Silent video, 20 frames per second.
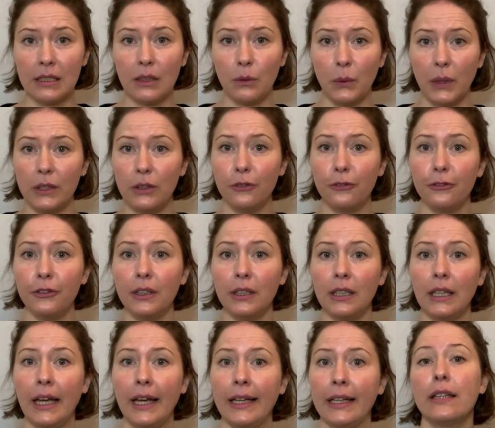when you feel
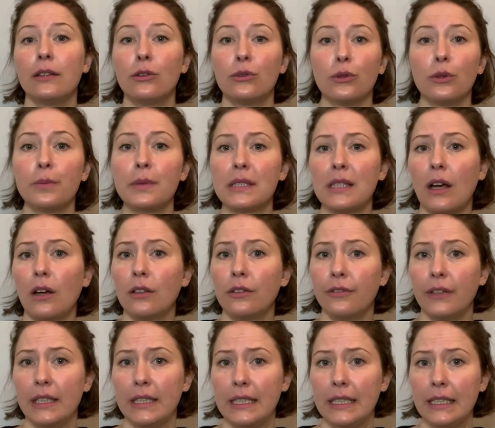like the group is out
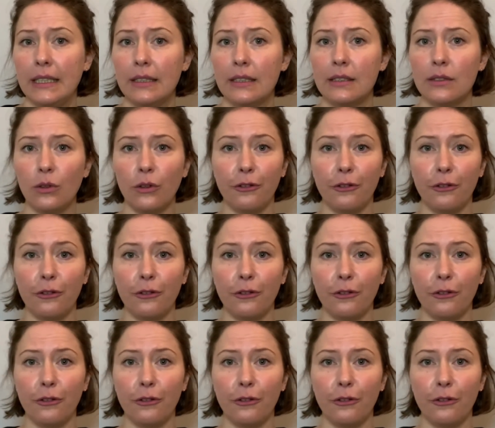of ideas